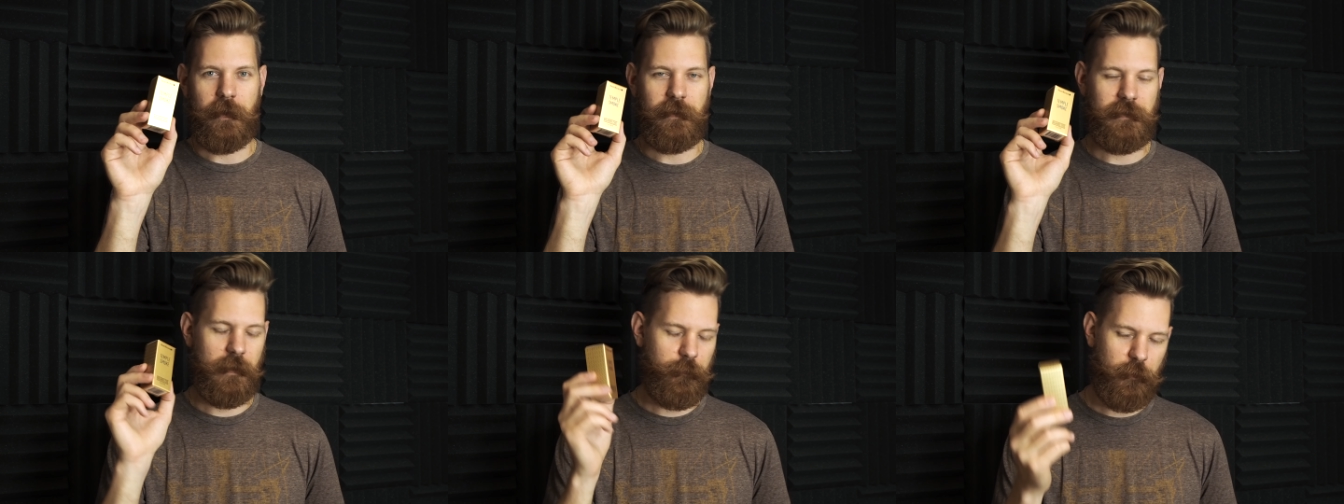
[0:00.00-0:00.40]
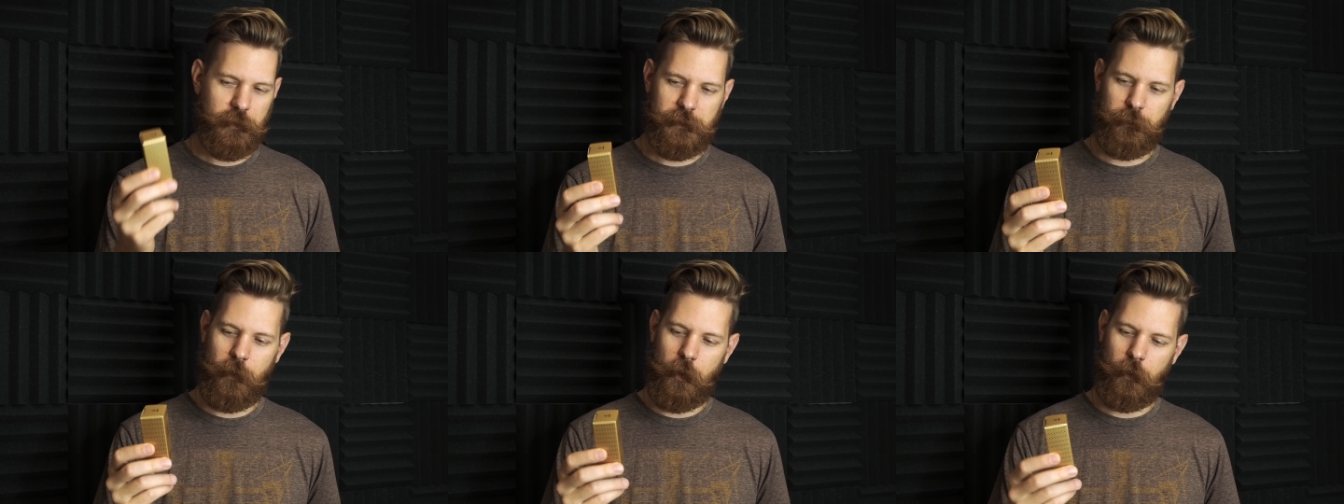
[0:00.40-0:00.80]
And Temple
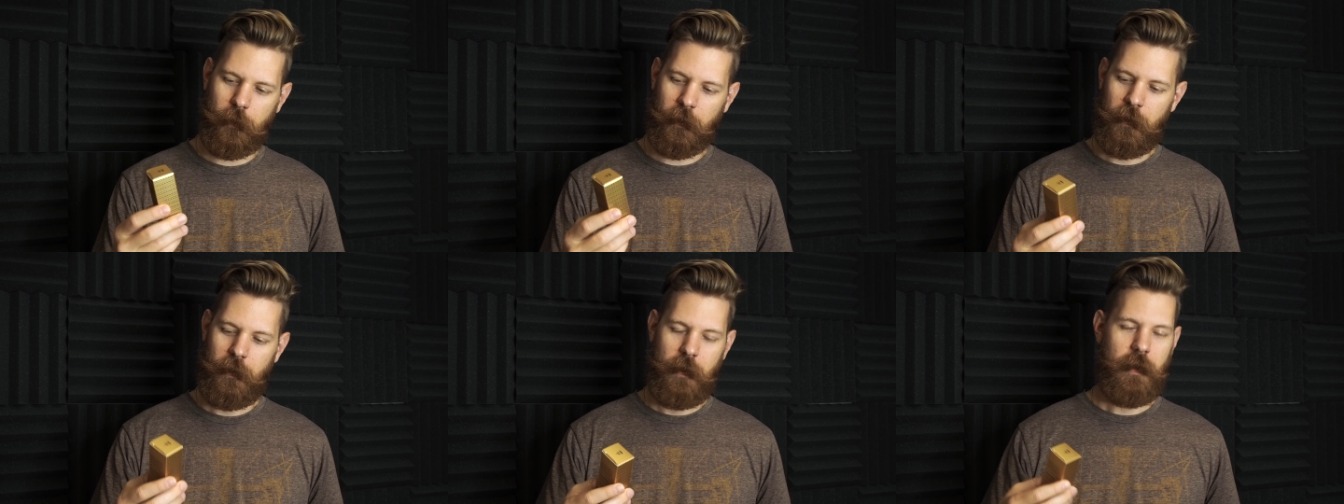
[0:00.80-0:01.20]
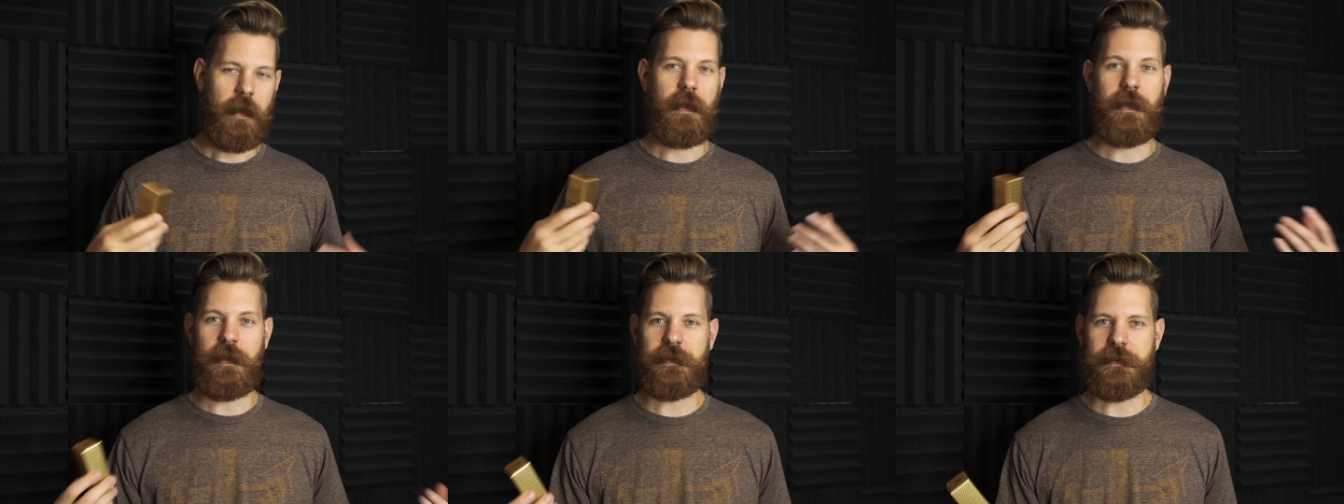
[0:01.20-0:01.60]
Smoke,
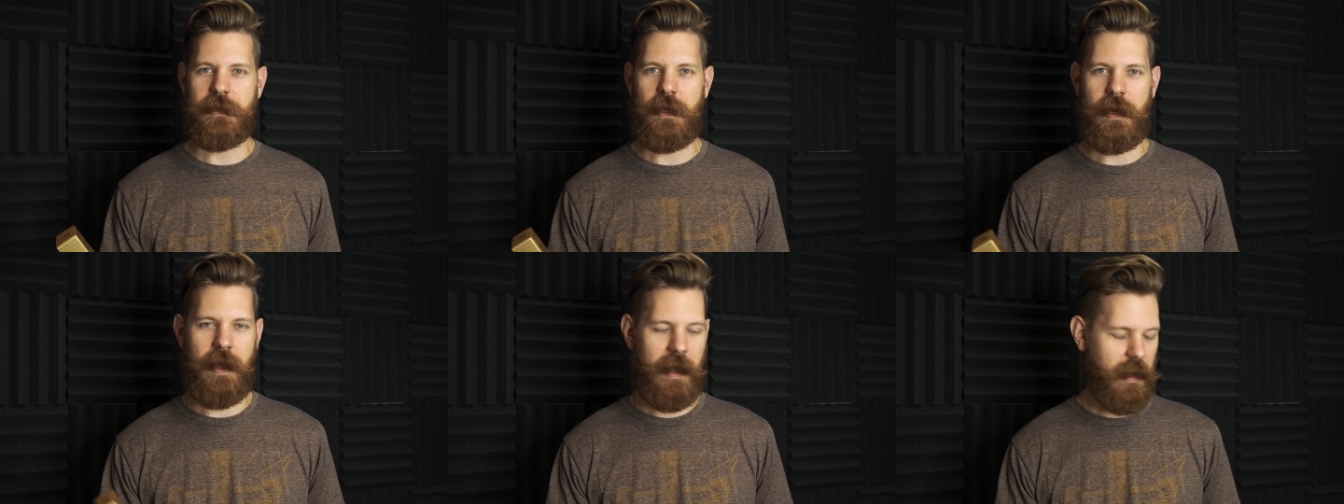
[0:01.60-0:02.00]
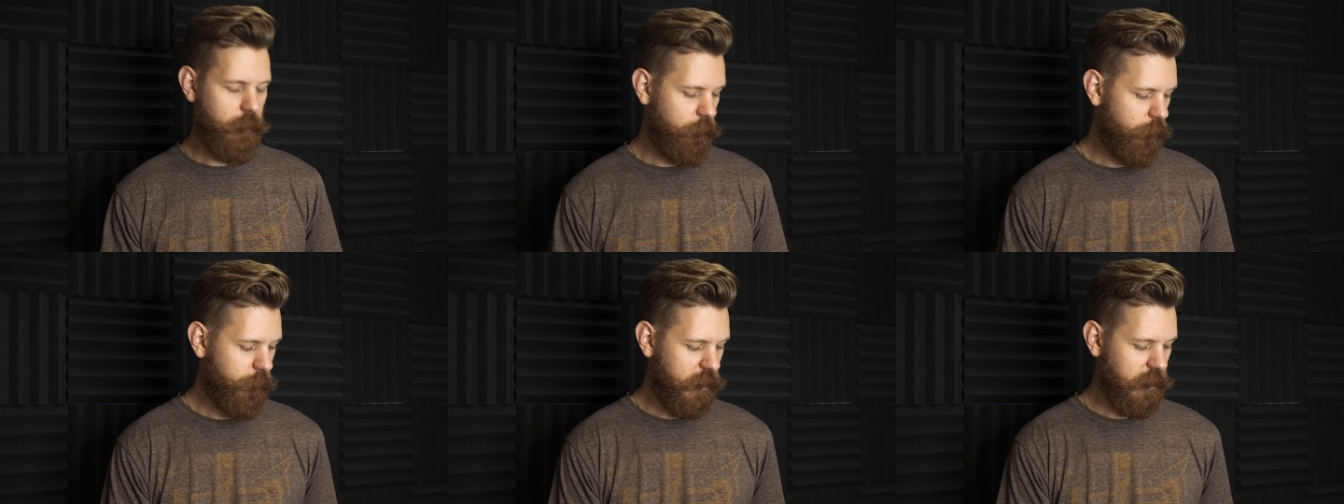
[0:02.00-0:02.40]
it gets the
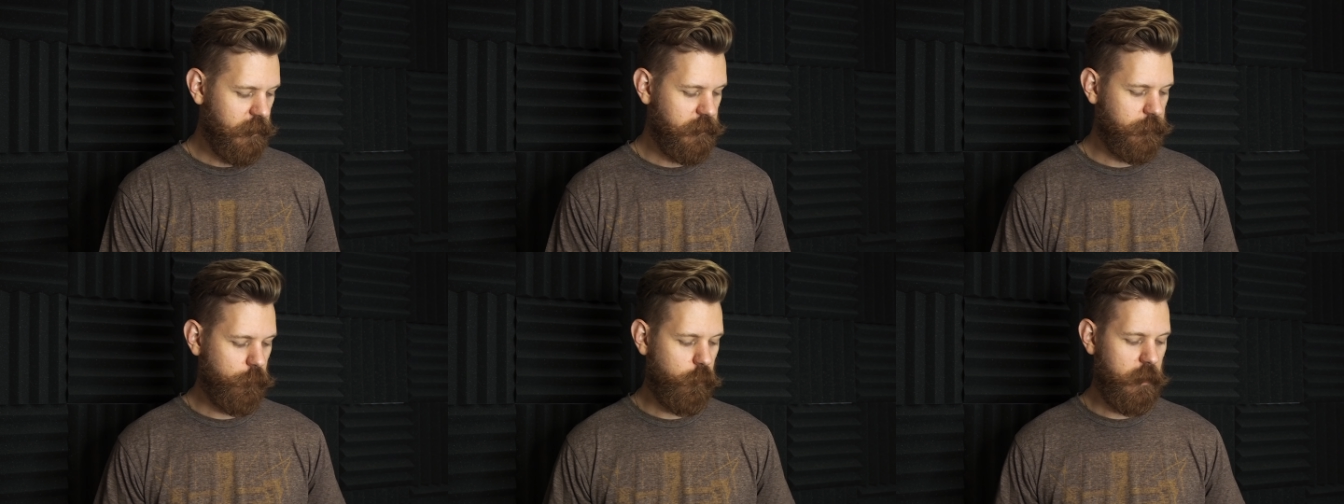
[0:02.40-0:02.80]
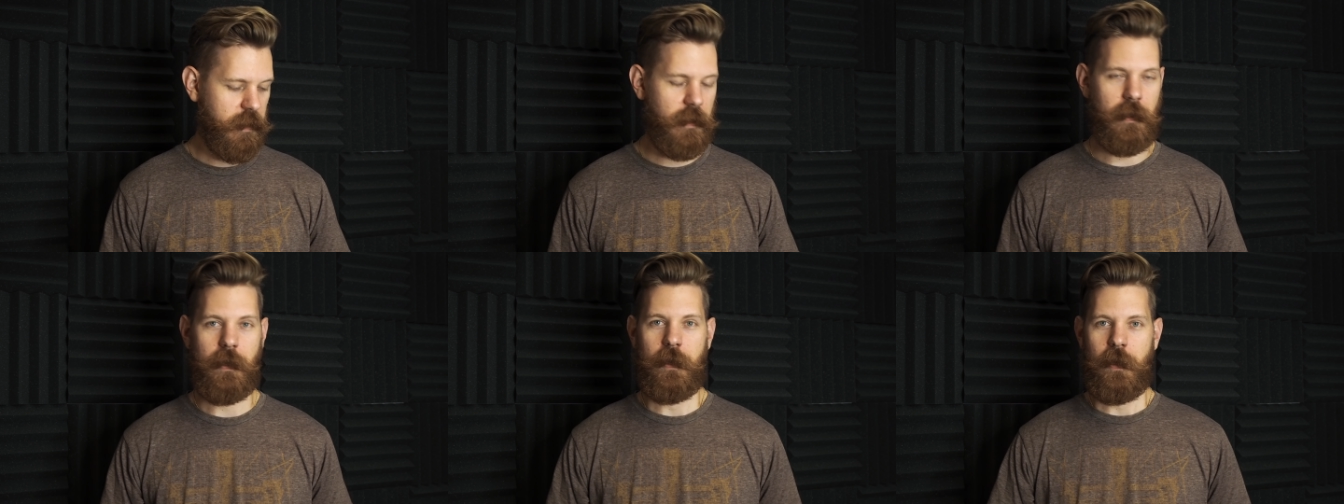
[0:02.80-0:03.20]
name because
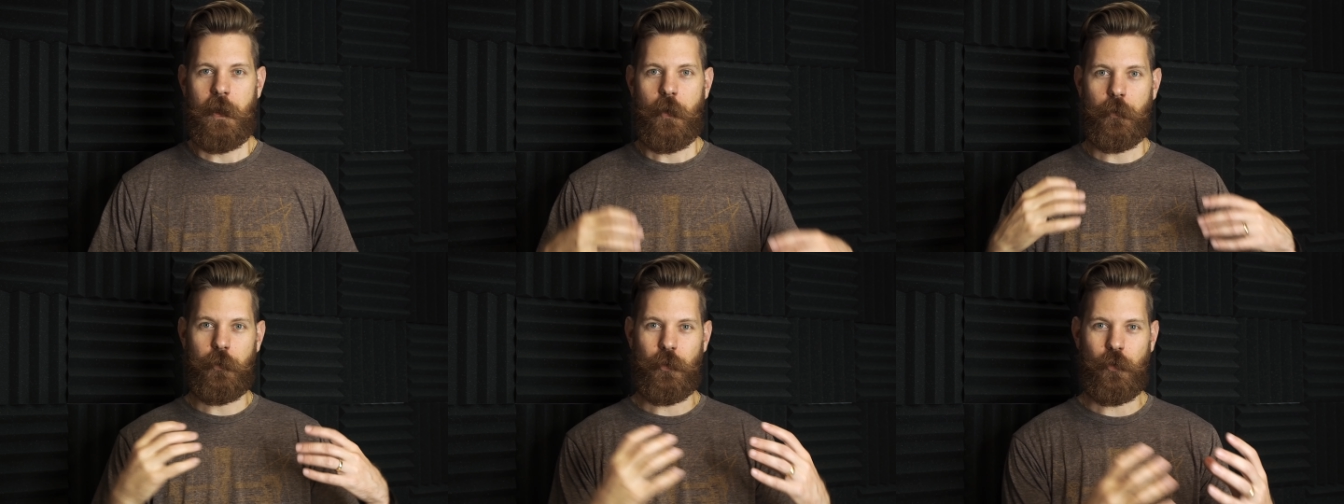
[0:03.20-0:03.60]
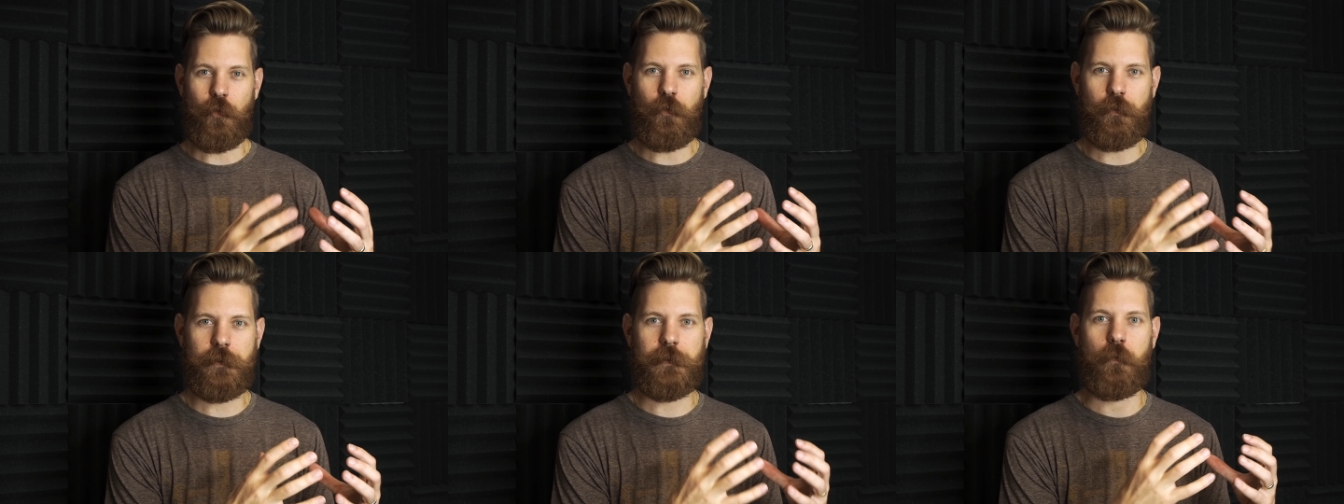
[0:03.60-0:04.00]
we
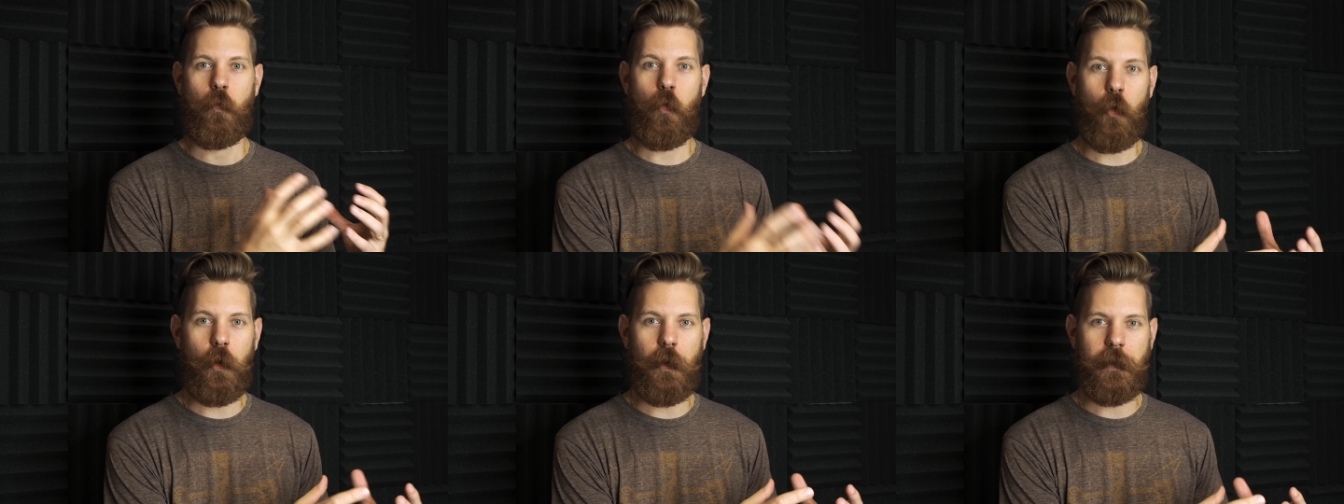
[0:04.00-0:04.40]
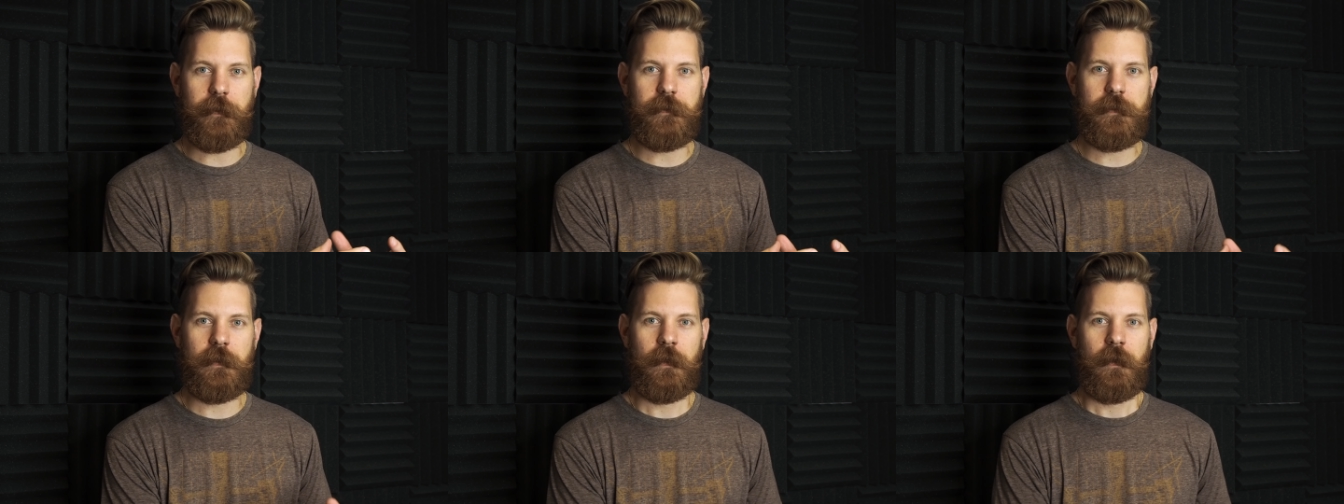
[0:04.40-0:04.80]
used
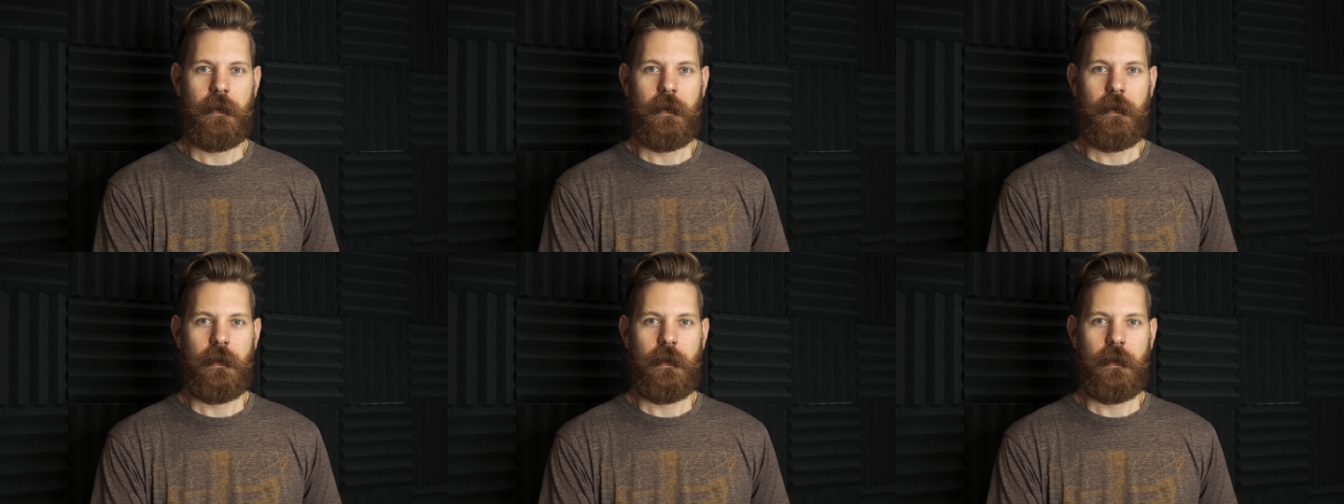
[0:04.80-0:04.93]
woods